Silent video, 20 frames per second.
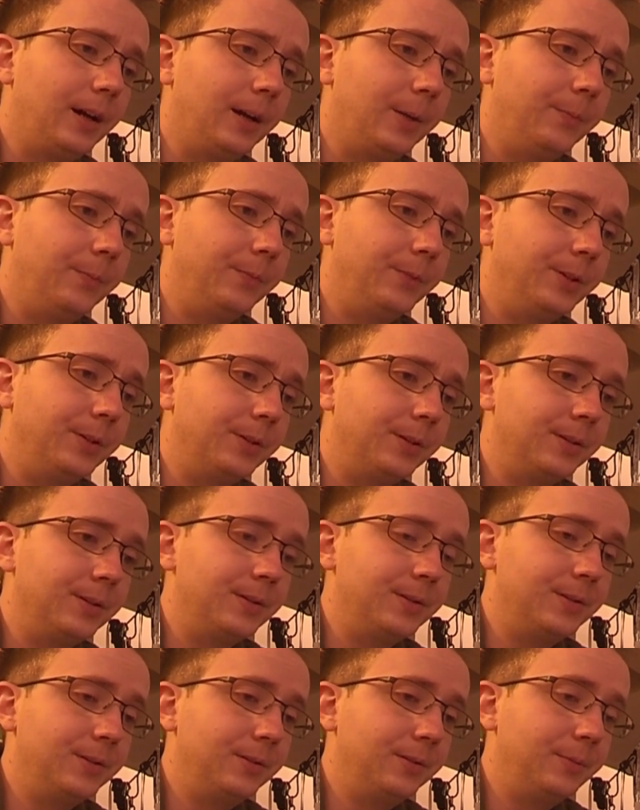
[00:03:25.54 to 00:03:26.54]
You
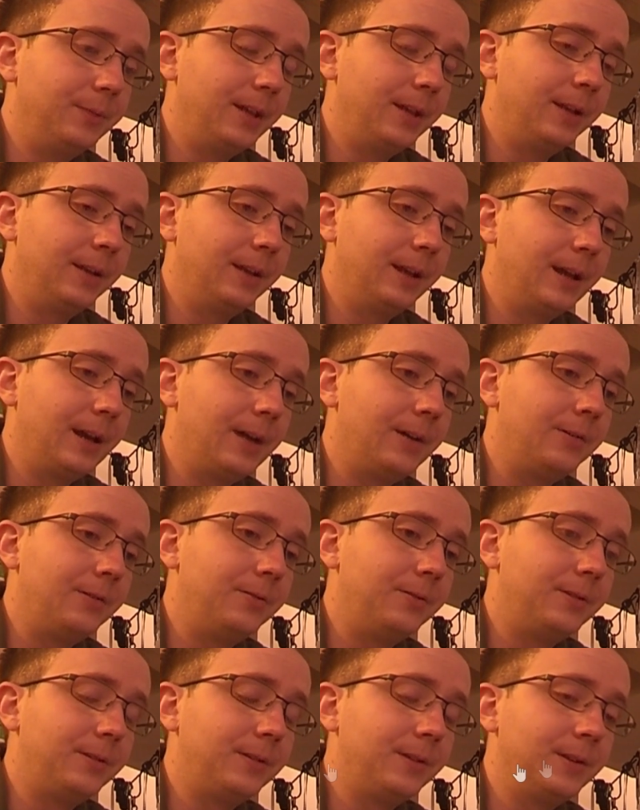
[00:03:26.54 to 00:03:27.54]
can zoom in and
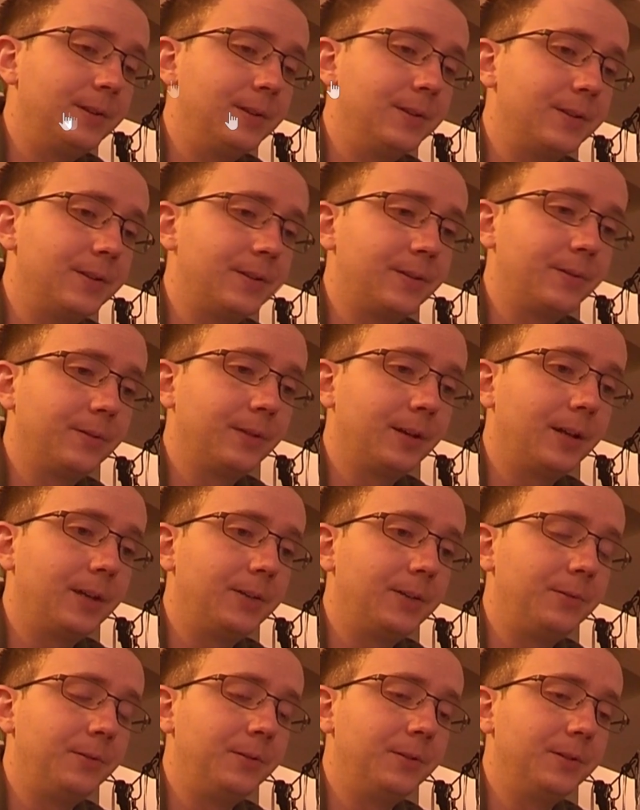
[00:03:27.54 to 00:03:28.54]
out as
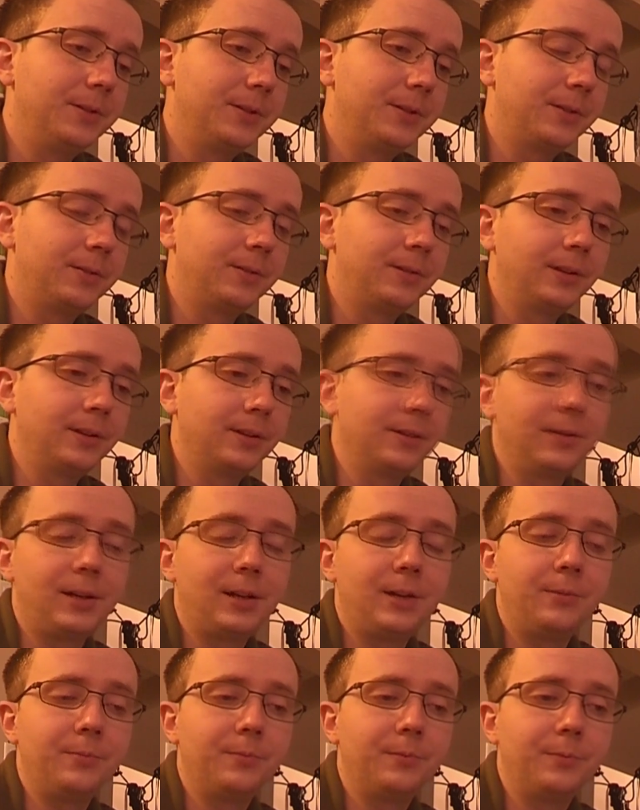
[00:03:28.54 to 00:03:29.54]
to a certain
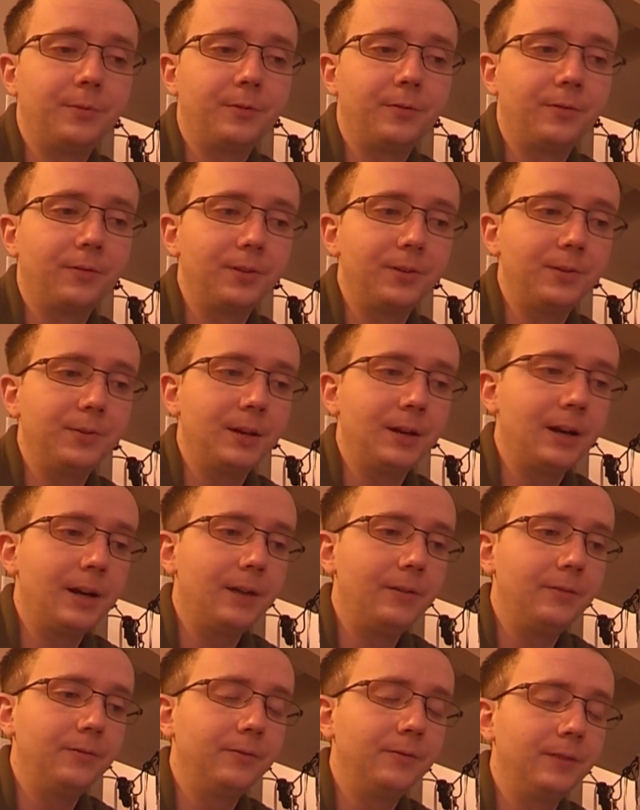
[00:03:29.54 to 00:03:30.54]
degree before you
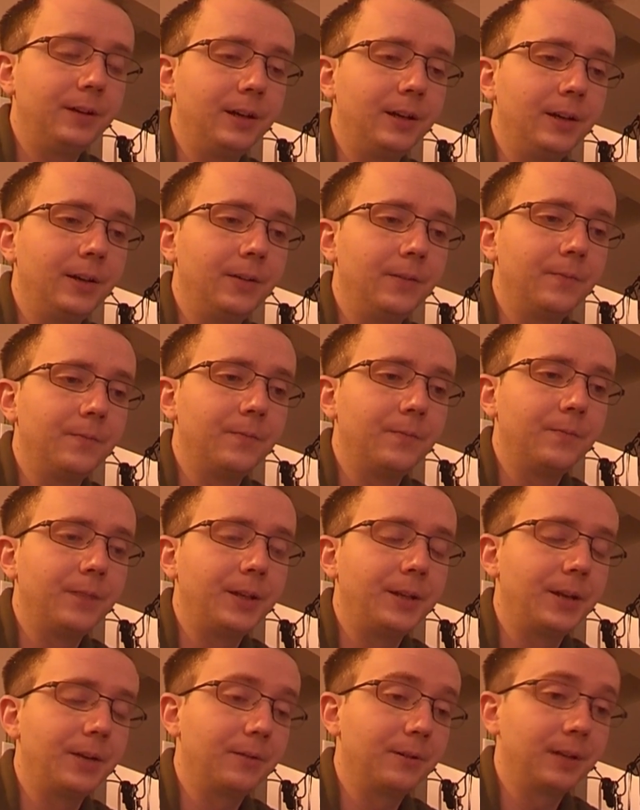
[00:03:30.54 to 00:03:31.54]
have a
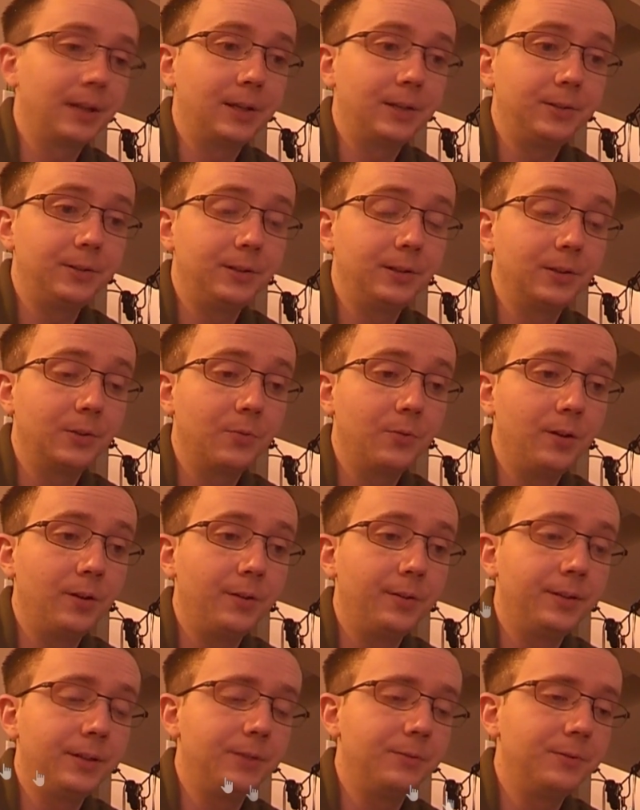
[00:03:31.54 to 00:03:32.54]
degradation in
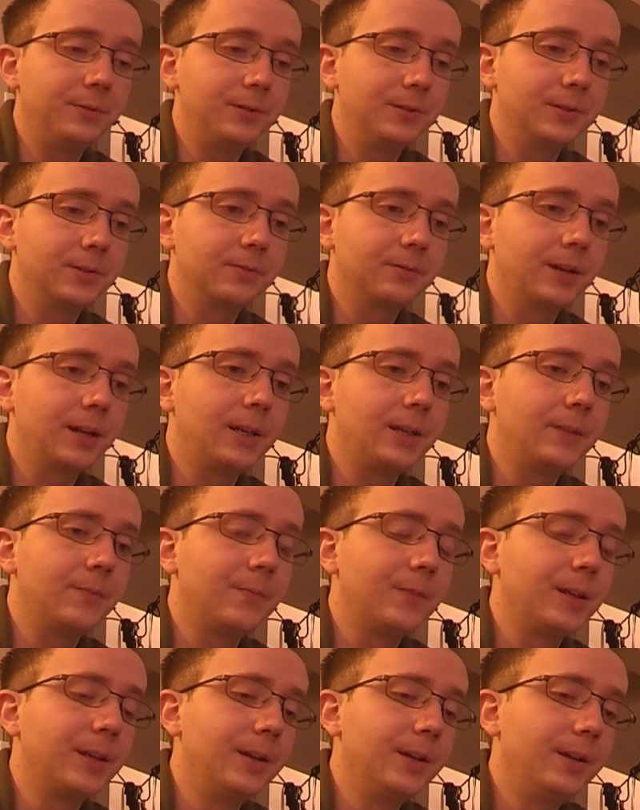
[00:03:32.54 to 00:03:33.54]
quality, which is great.
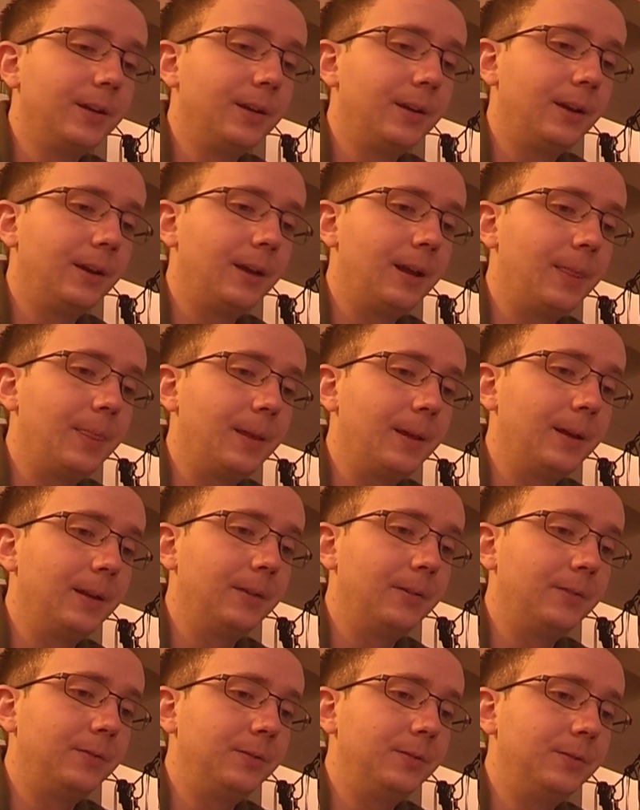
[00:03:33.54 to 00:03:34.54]
And then
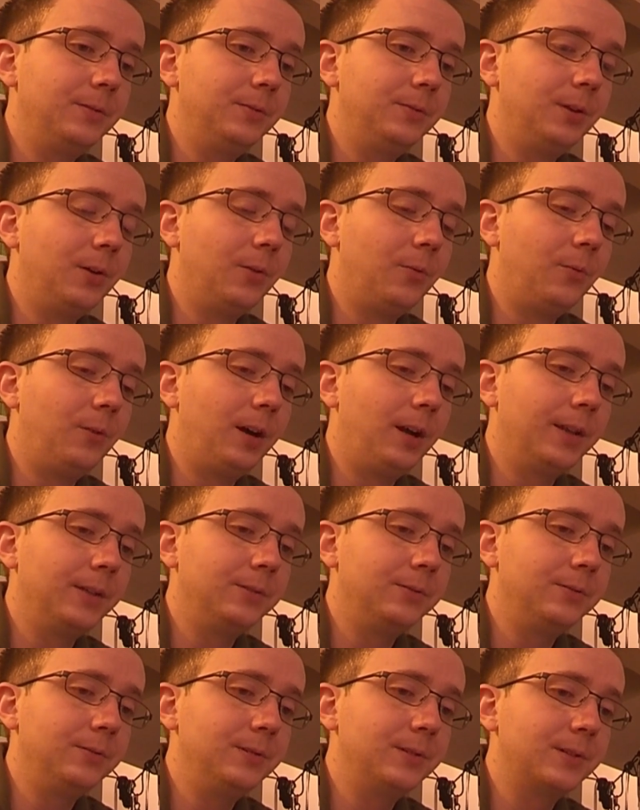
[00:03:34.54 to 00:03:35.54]
if you don't want
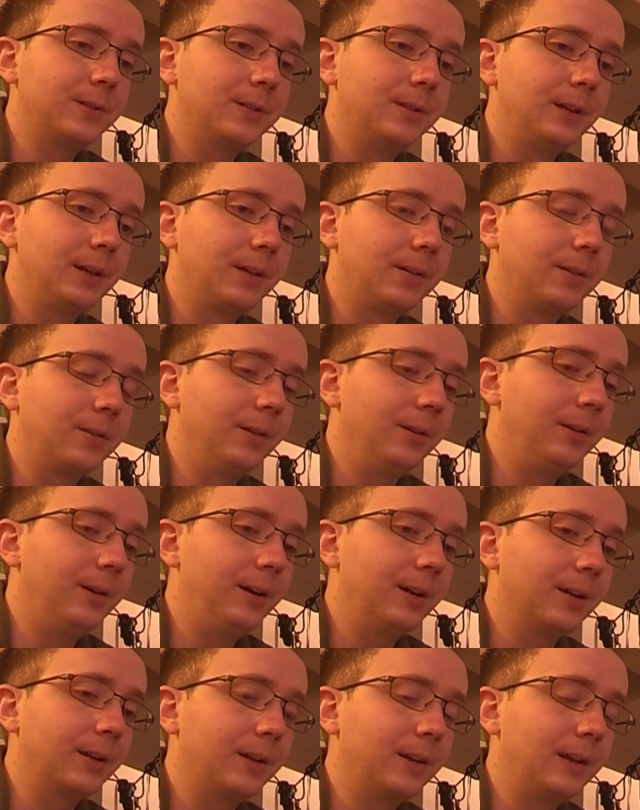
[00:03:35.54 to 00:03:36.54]
it, you just click the
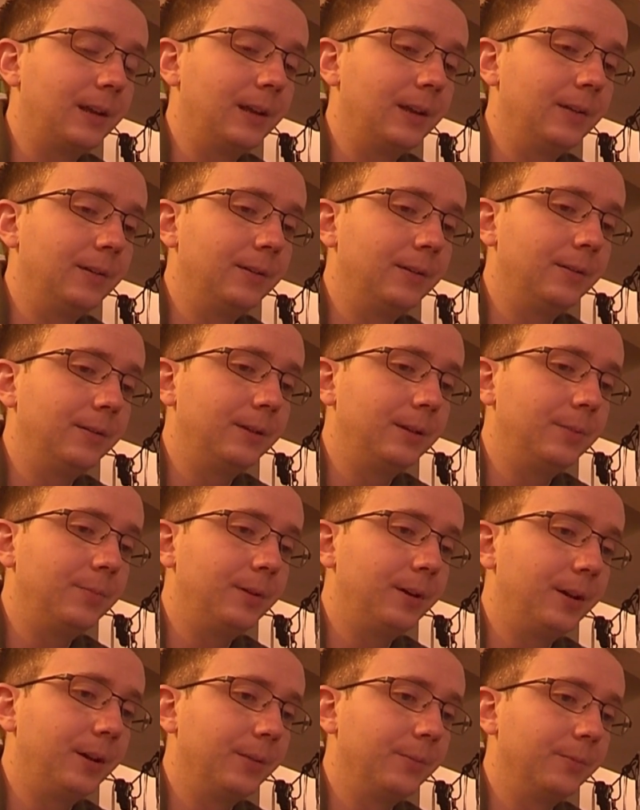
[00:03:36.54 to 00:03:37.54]
lock in the
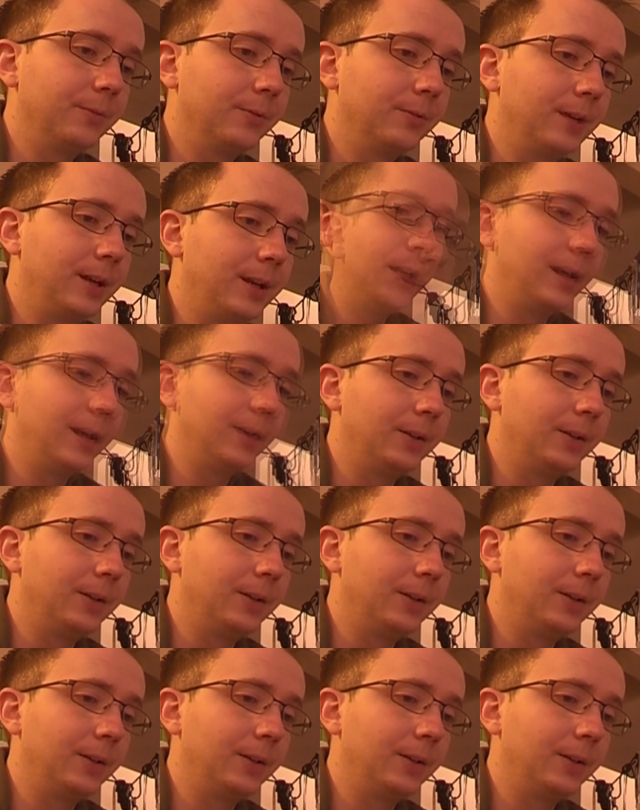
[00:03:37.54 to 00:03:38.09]
bottom right-hand